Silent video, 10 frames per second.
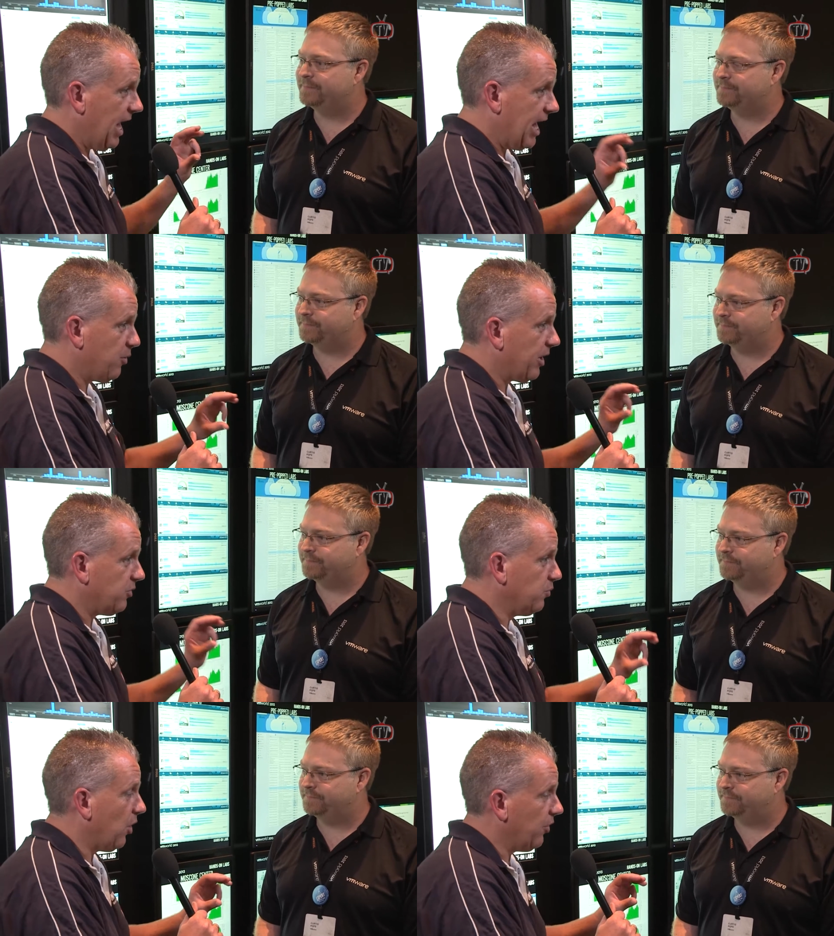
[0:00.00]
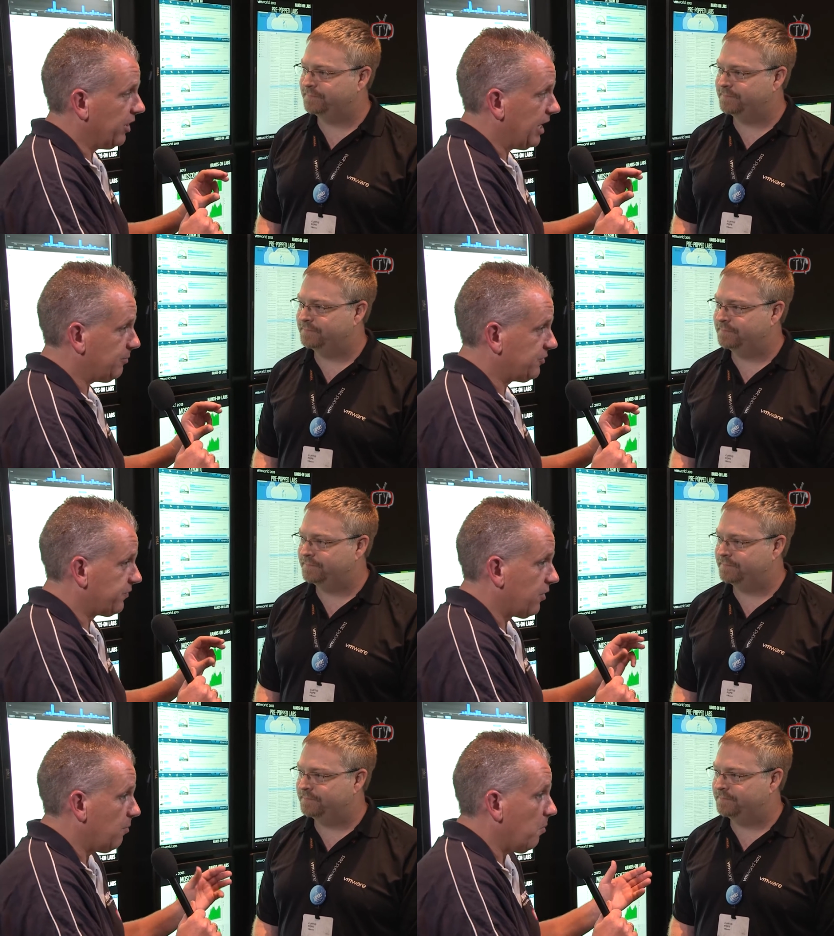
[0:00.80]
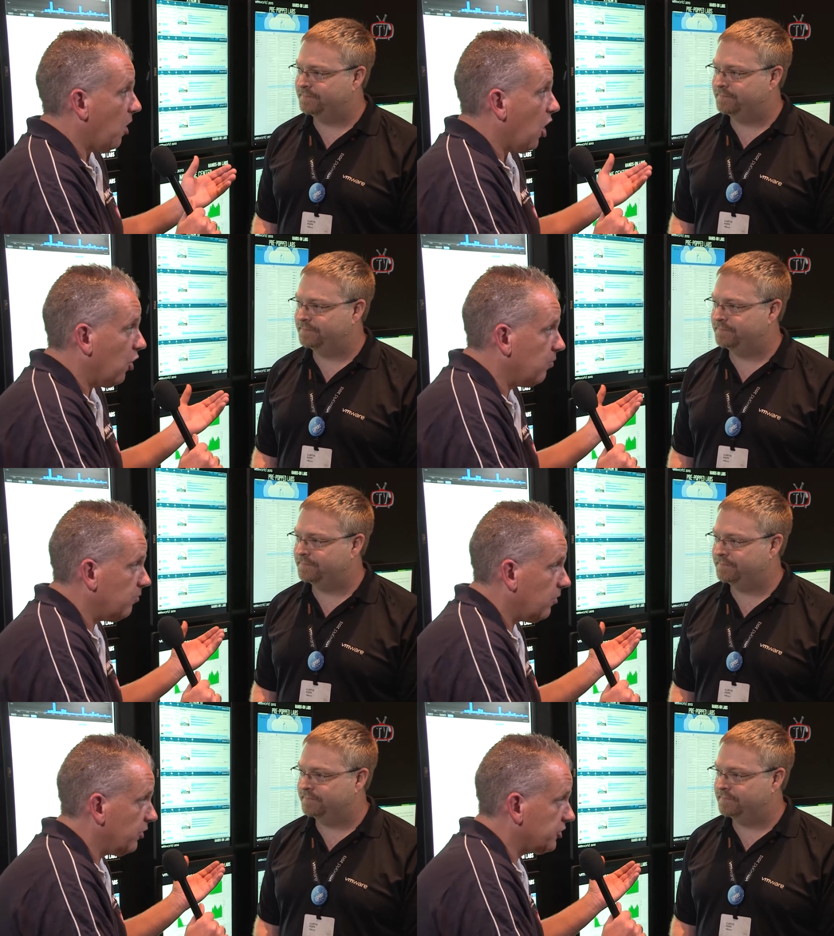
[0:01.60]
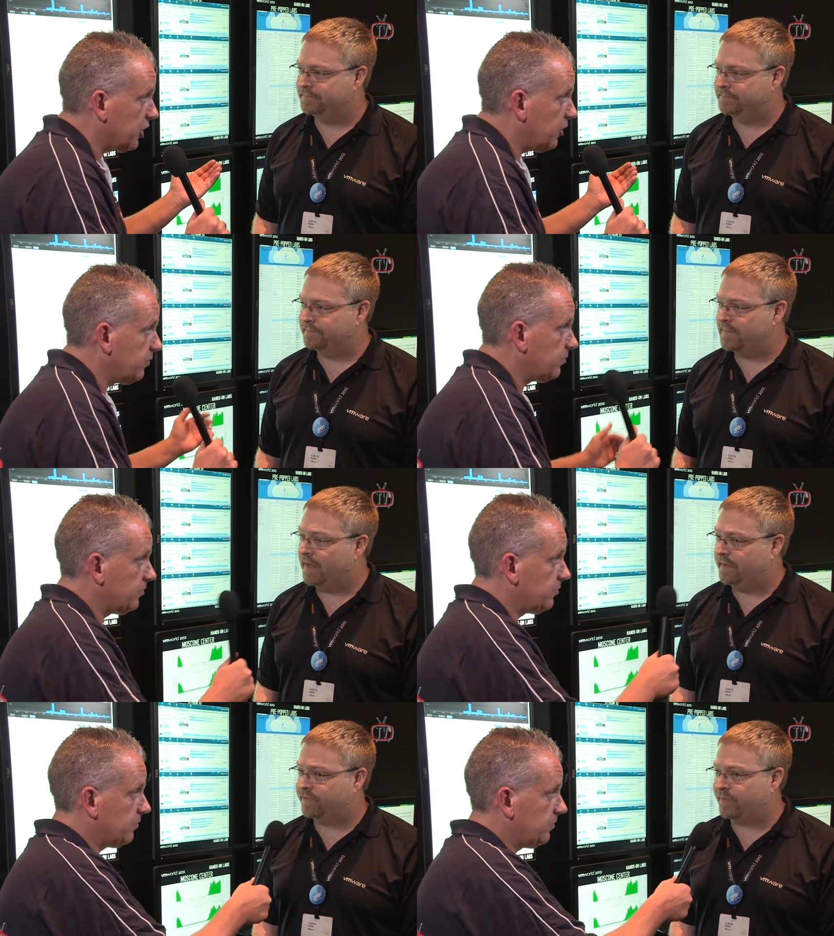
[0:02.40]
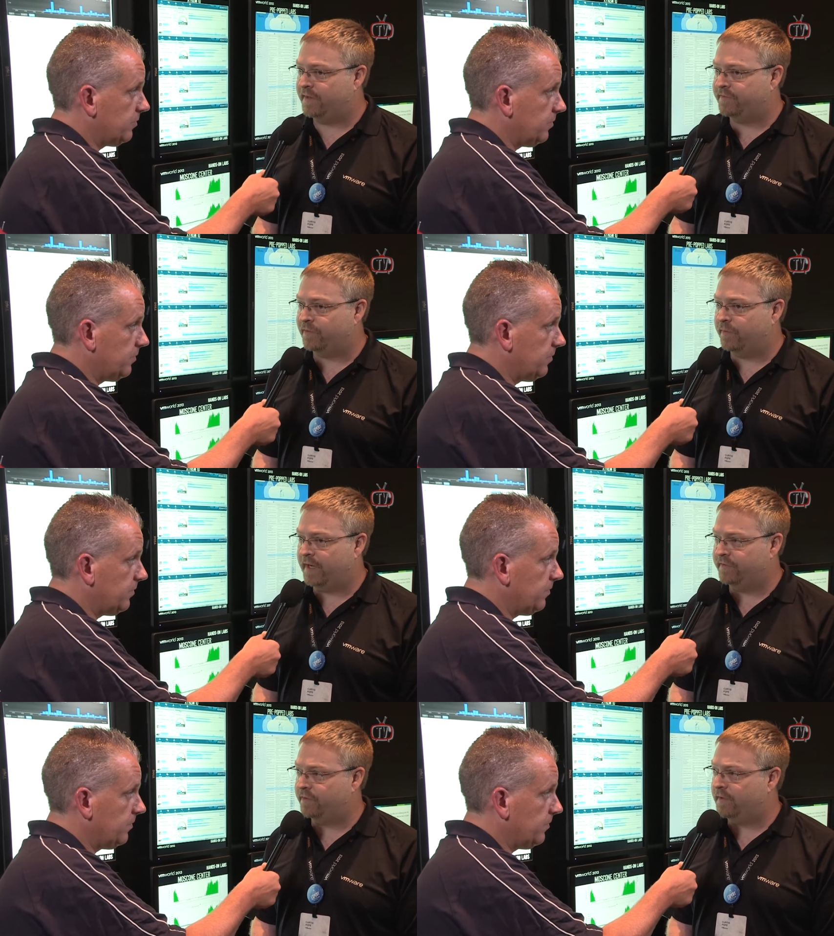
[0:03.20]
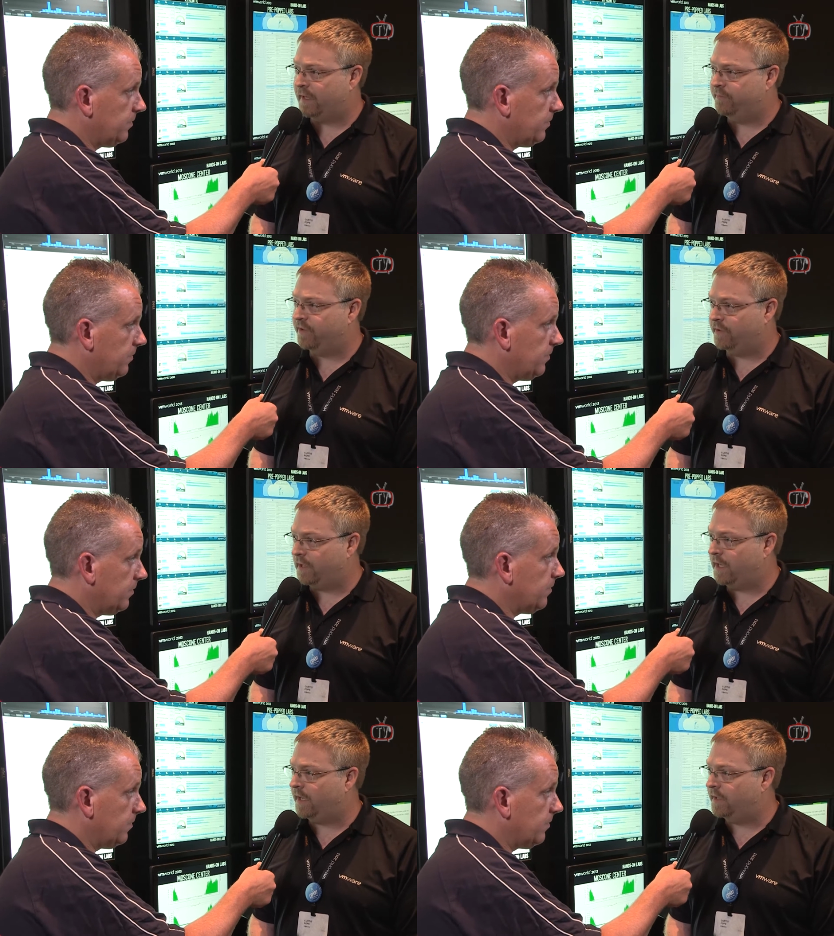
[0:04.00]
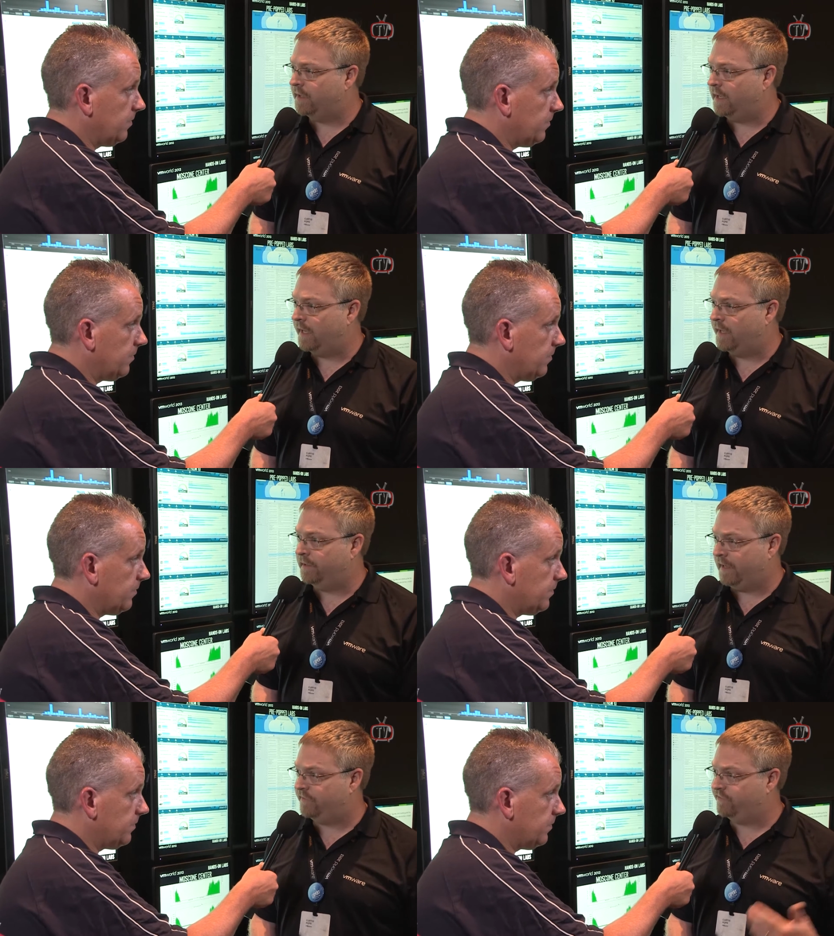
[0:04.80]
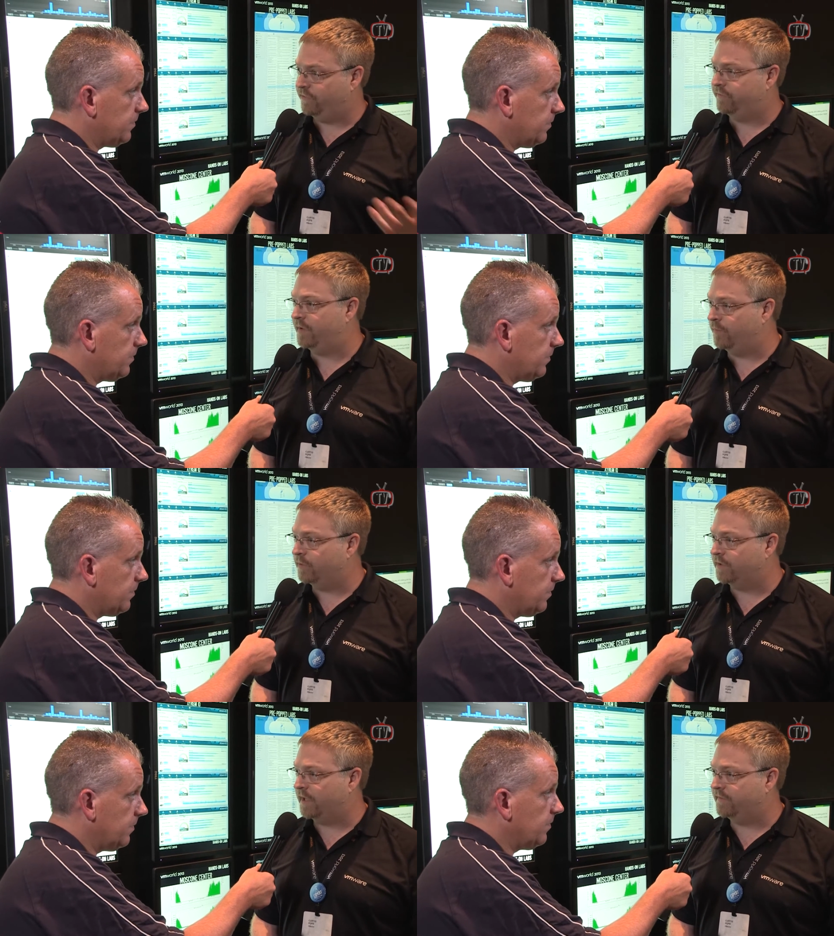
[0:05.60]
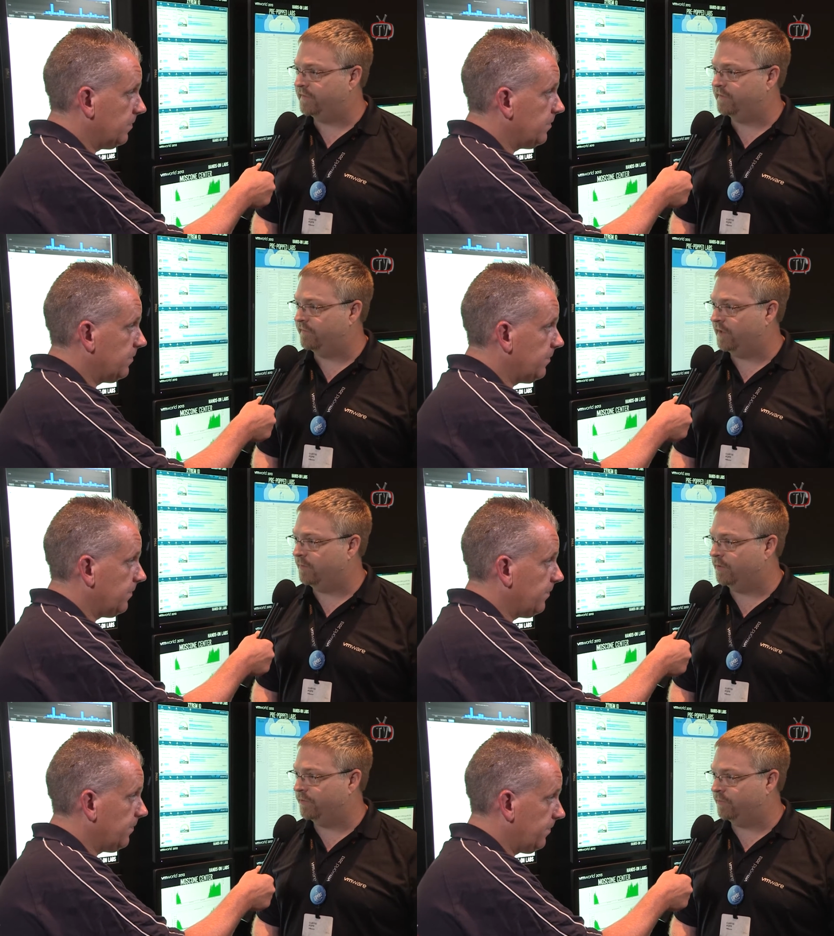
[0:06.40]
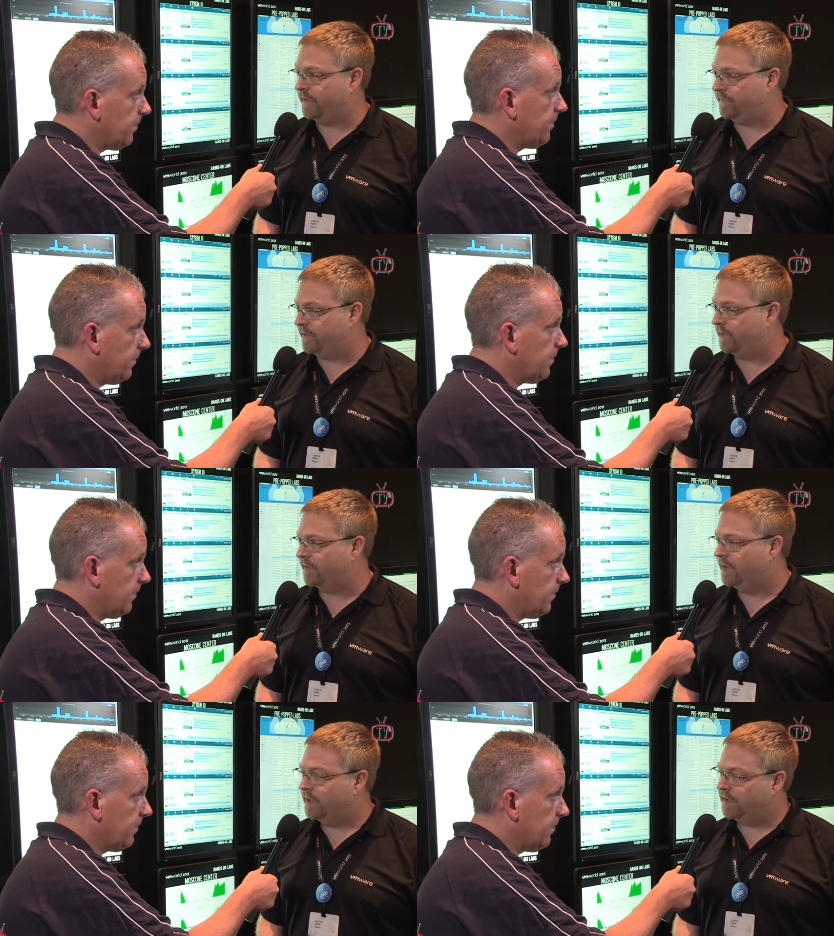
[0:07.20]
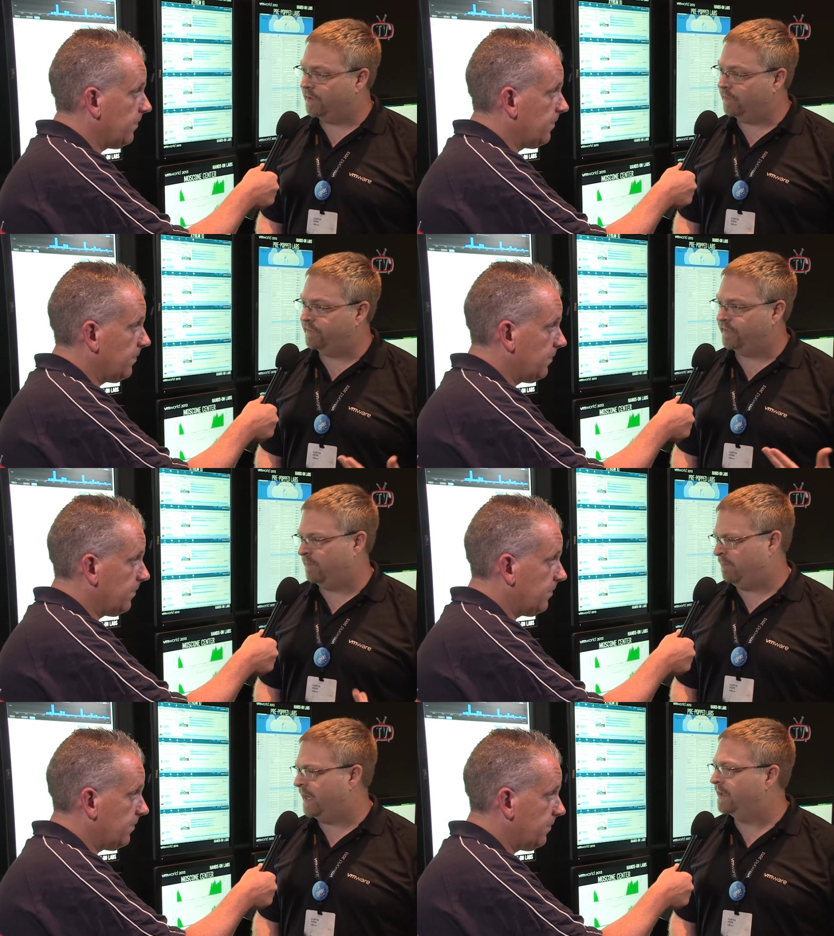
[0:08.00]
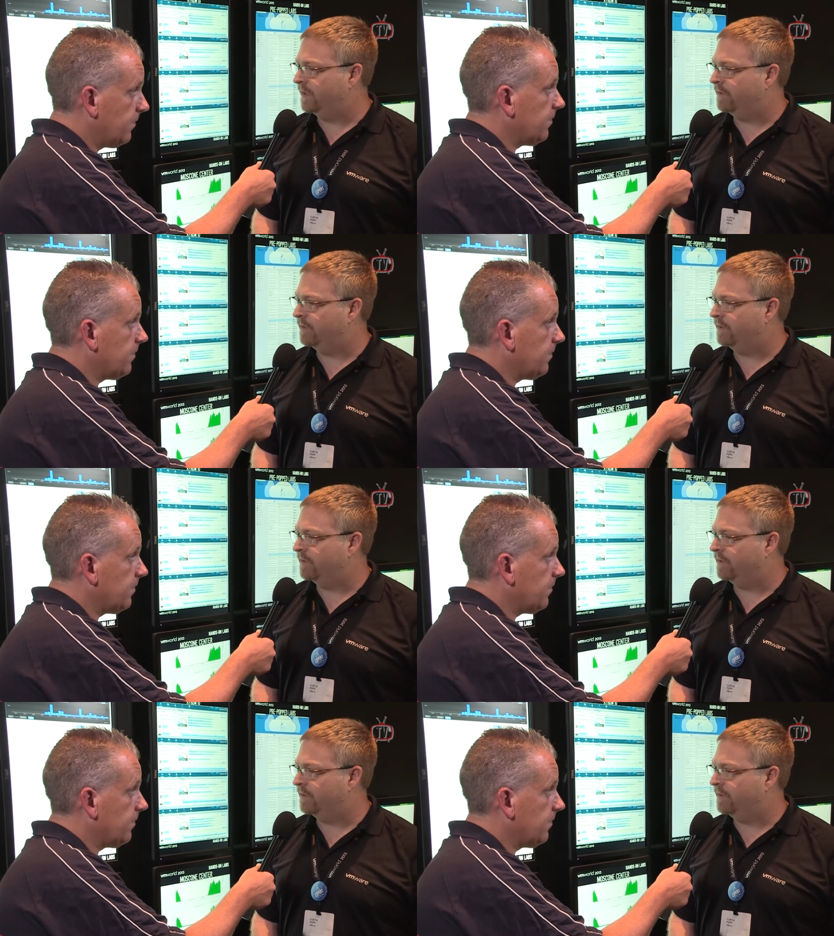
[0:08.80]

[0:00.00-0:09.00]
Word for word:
Speaker 1: and you can do all the labs from home also.
Speaker 2: That's right, so Hands On Labs Online had last year's VMworld content available throughout the year. It was in a beta,